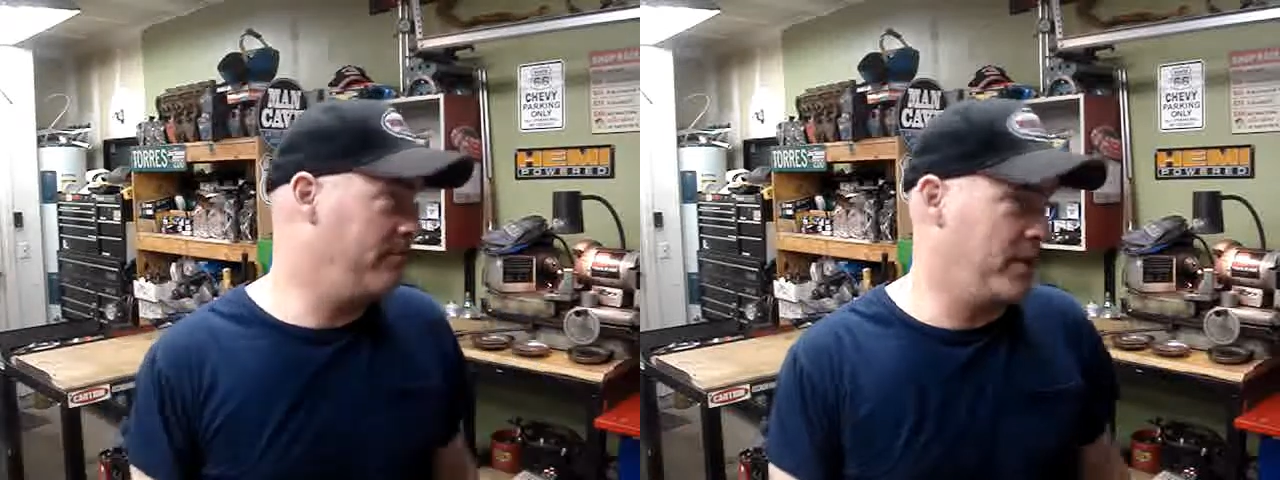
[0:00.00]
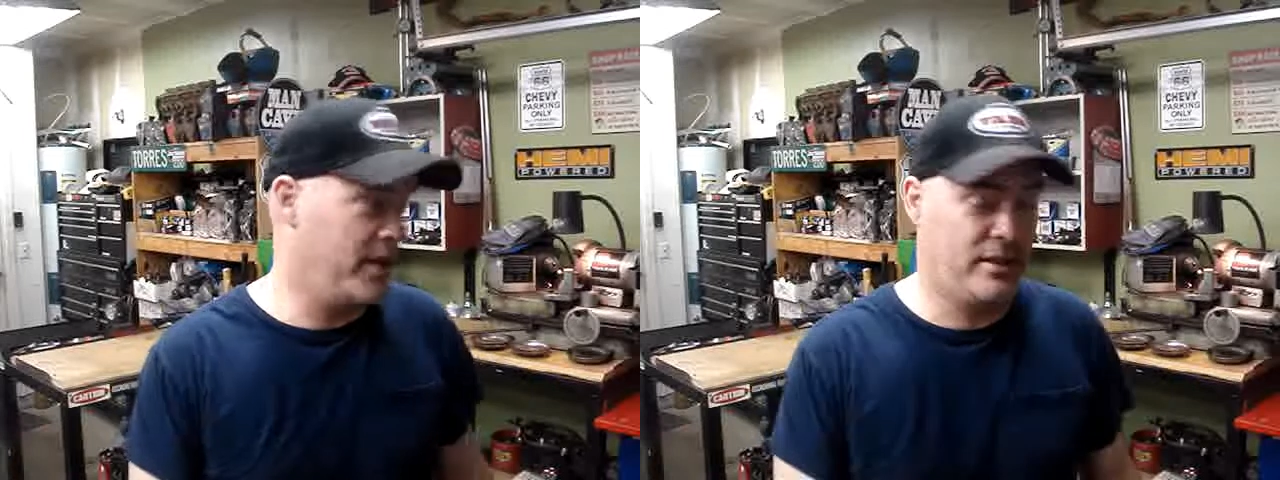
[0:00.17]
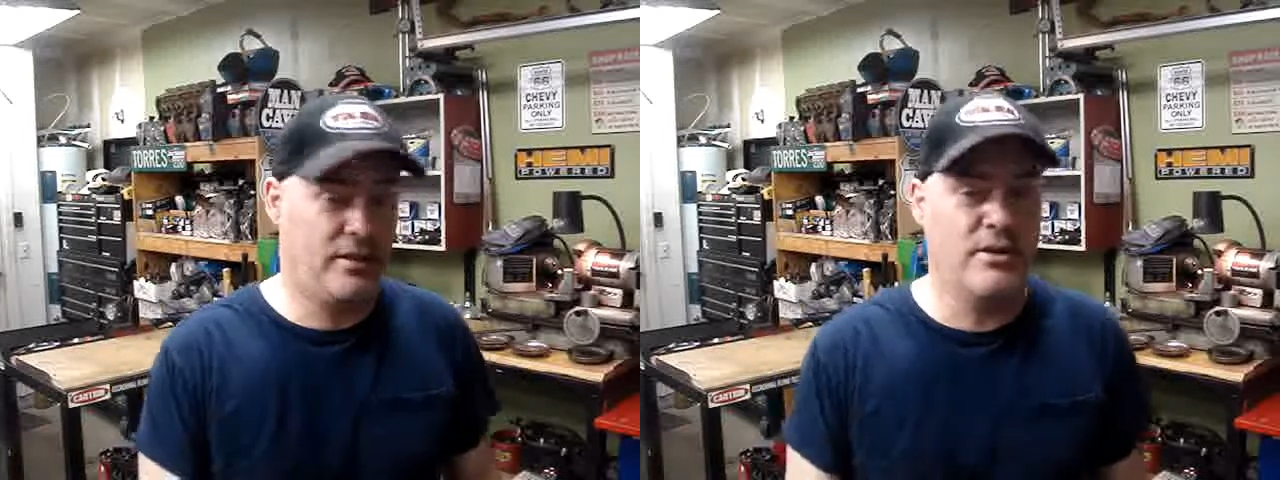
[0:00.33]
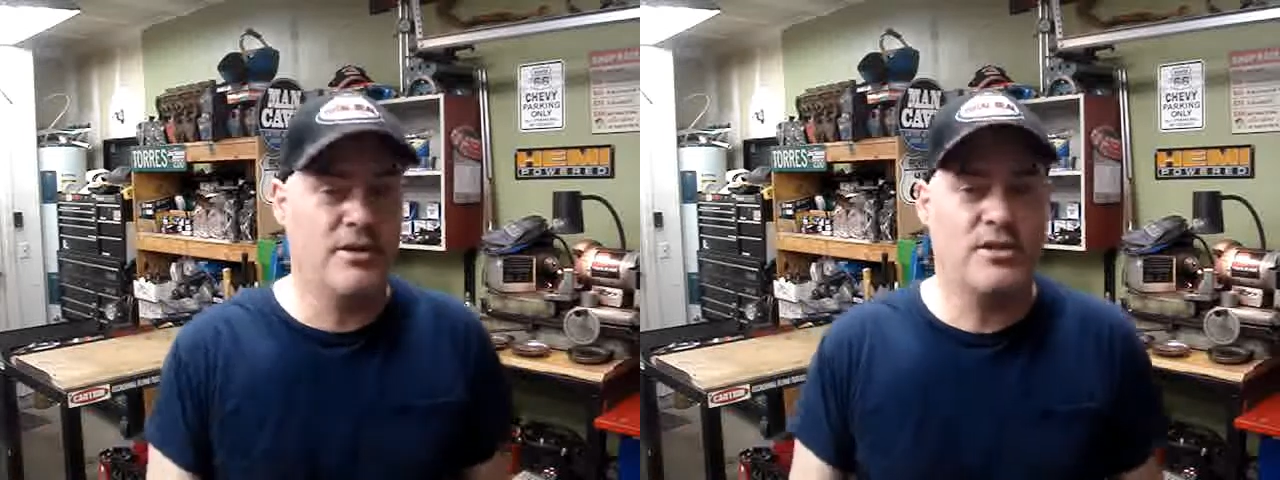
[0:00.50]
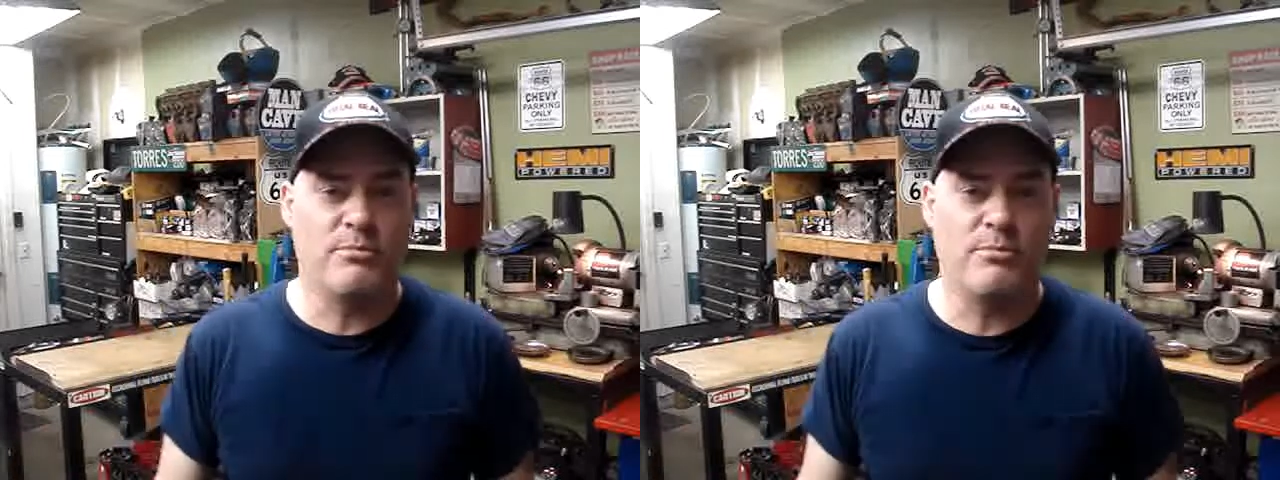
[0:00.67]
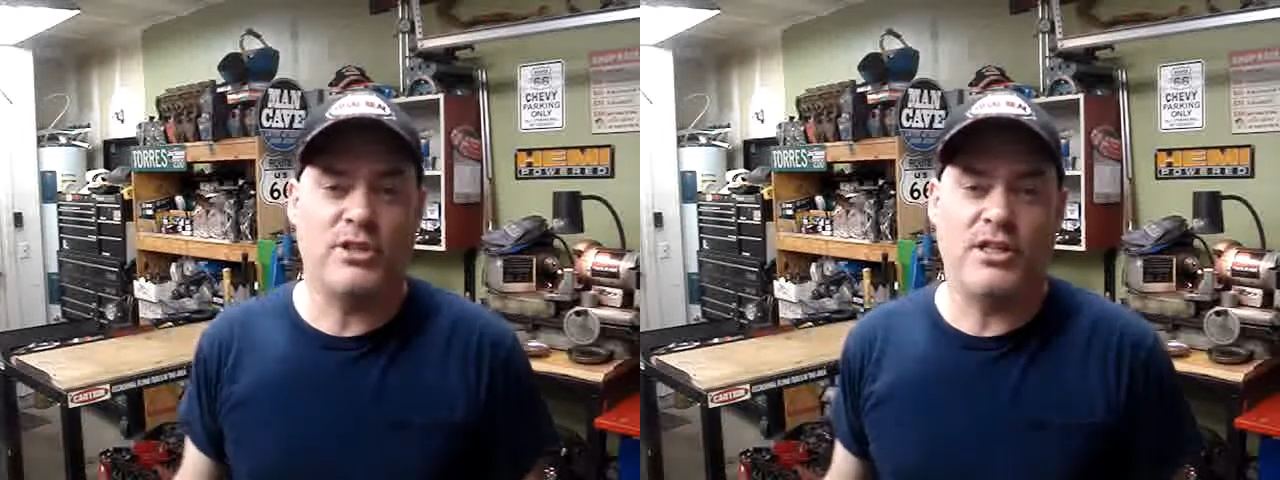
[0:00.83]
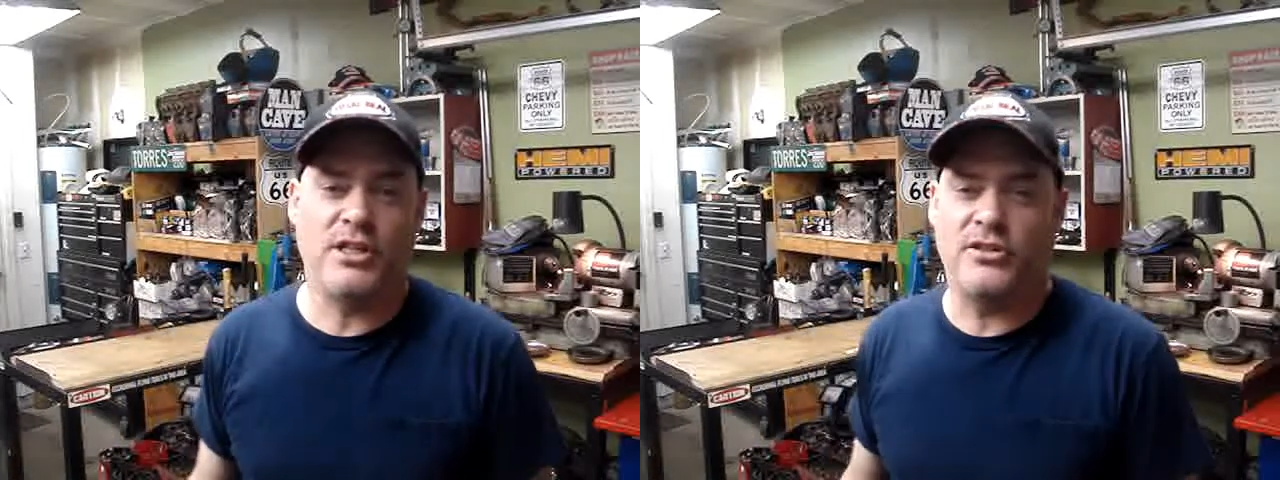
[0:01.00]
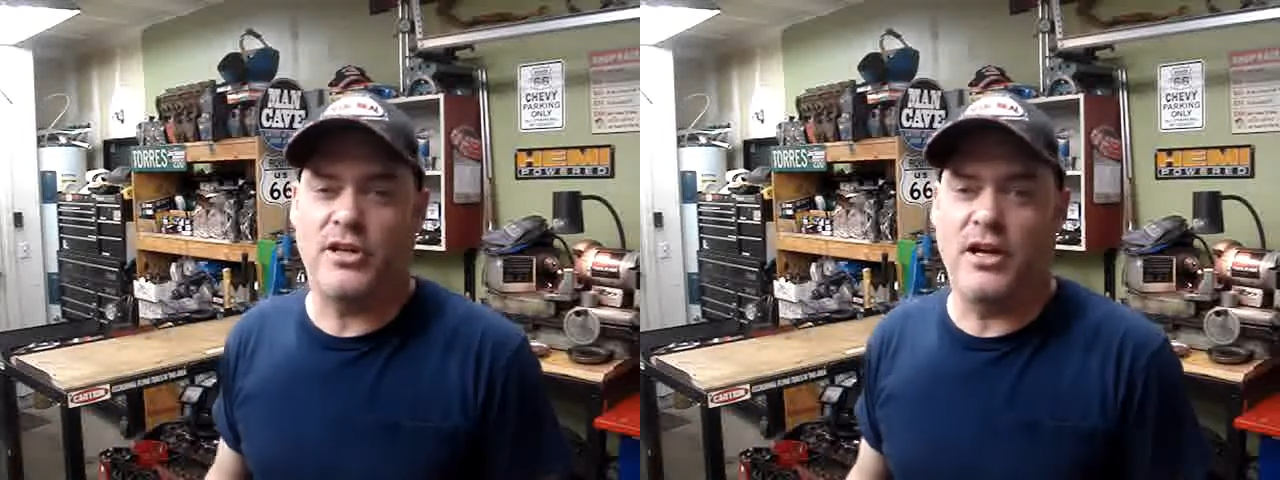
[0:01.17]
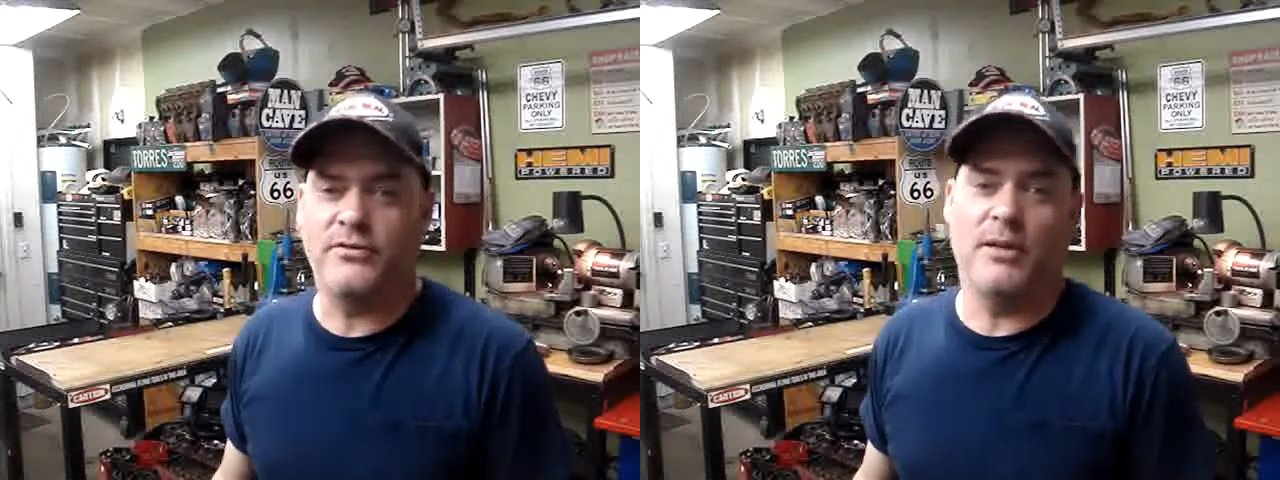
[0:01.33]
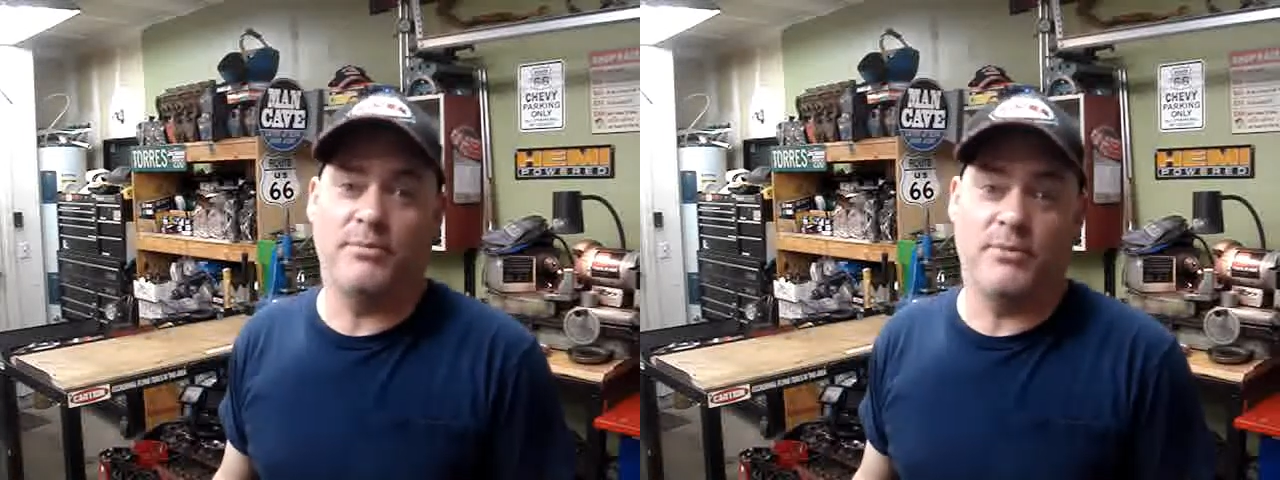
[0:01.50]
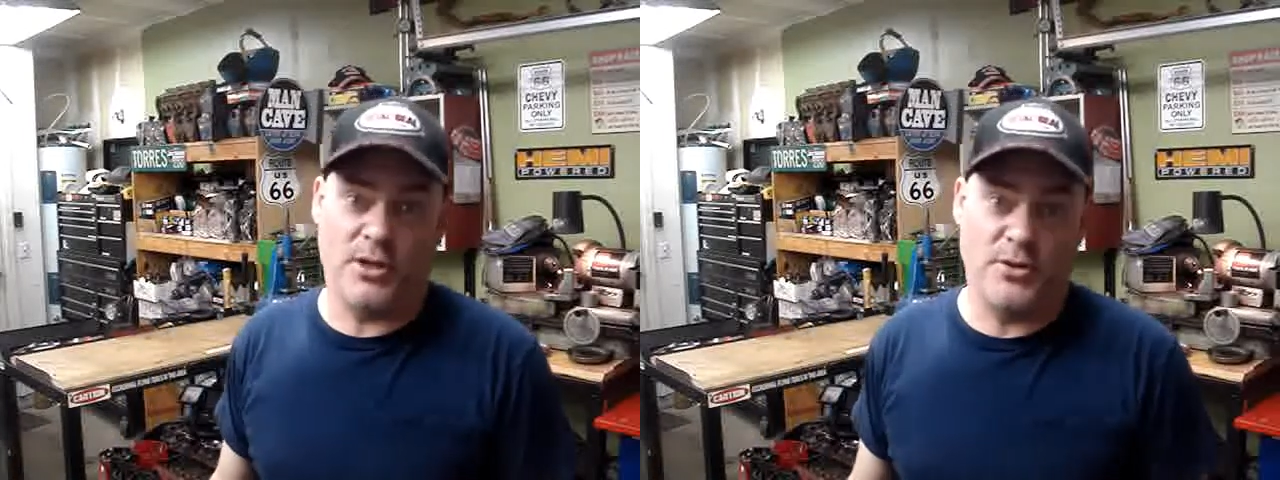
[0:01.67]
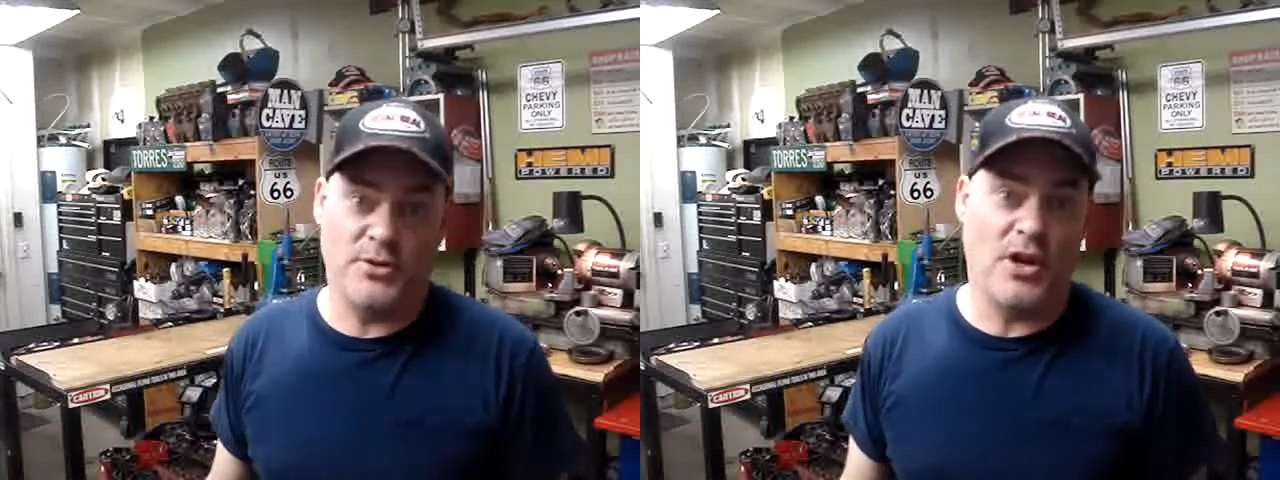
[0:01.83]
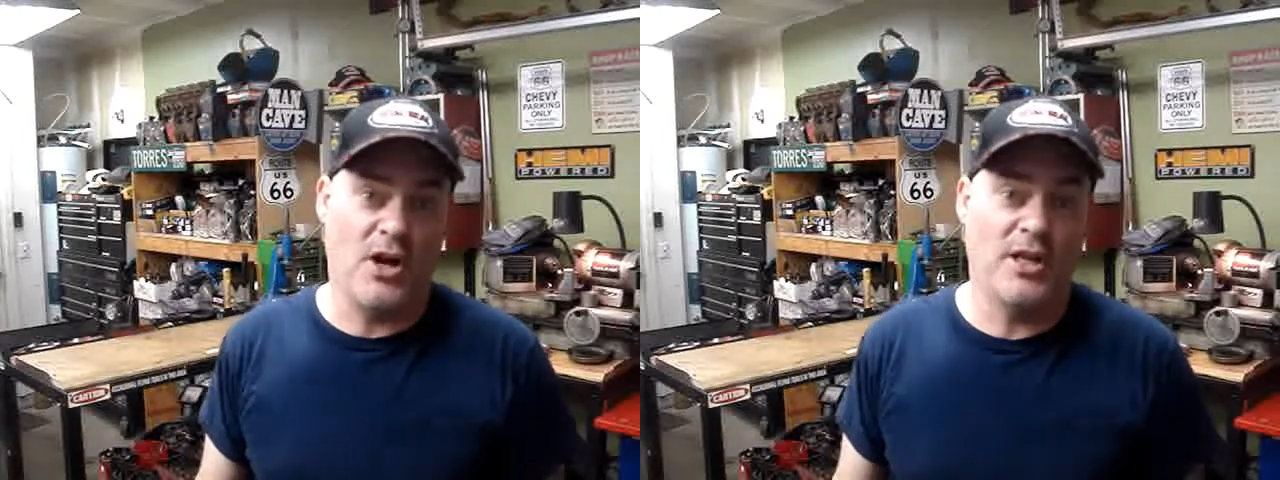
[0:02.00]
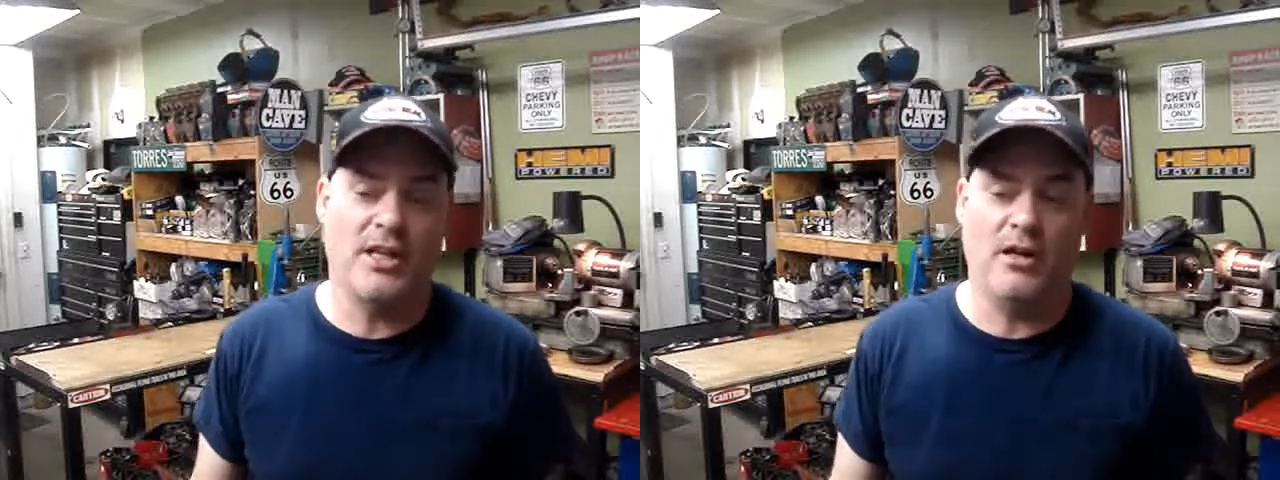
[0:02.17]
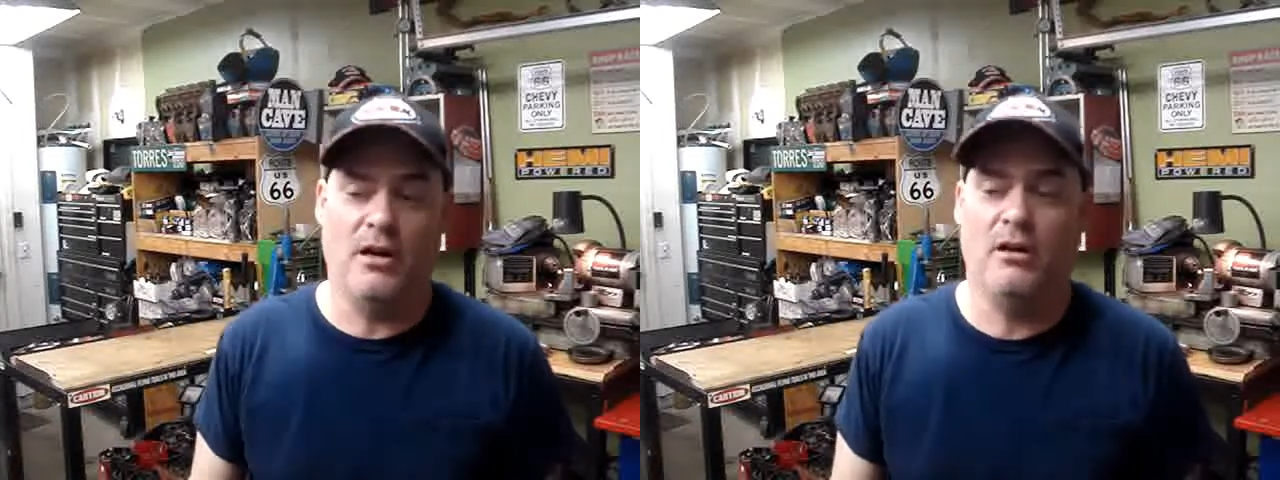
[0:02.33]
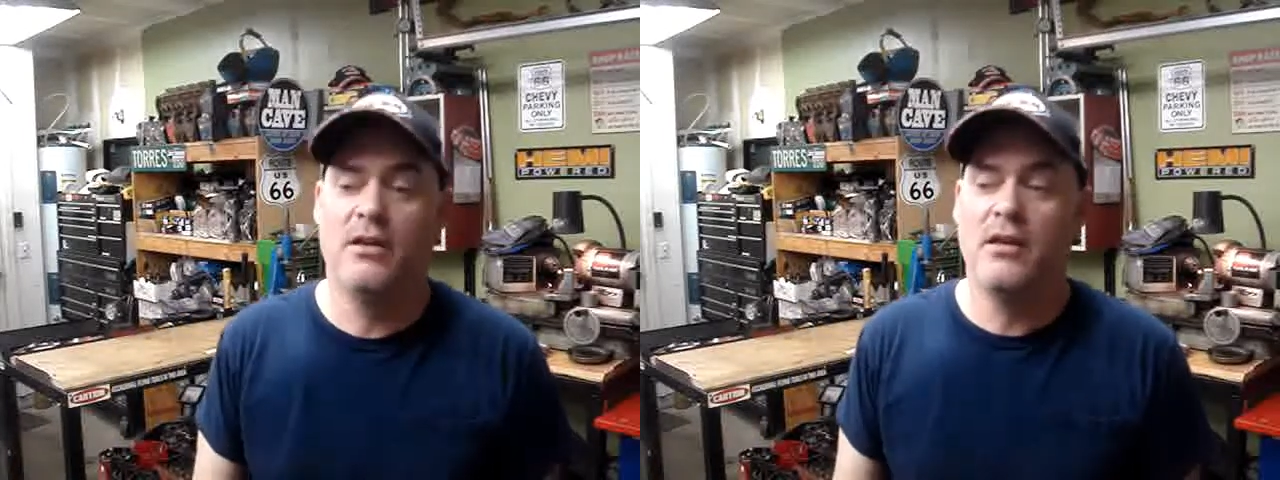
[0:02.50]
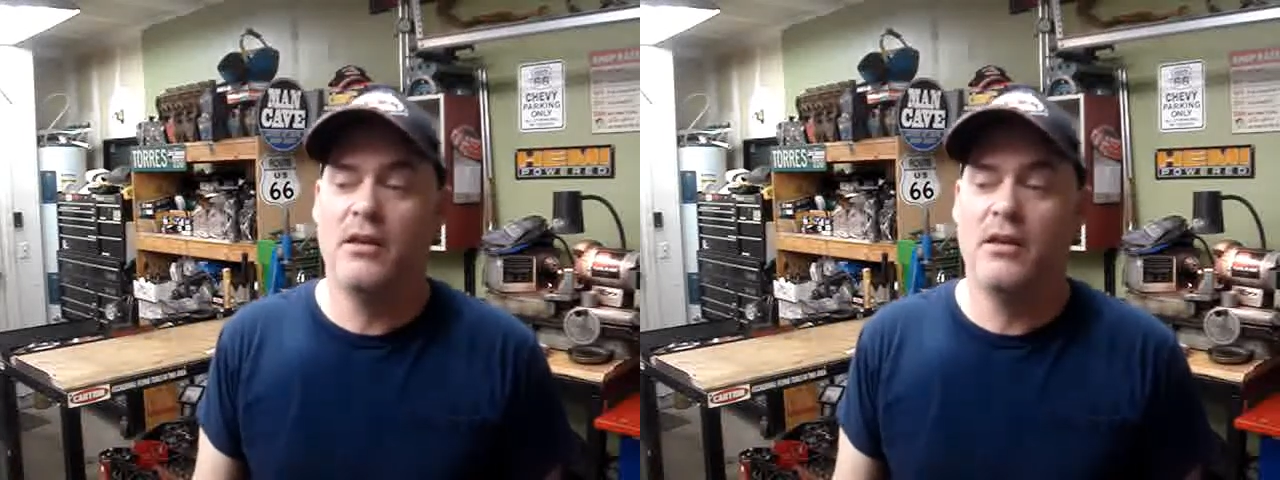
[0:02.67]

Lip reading: but there is some machine shop stuff that goes on here.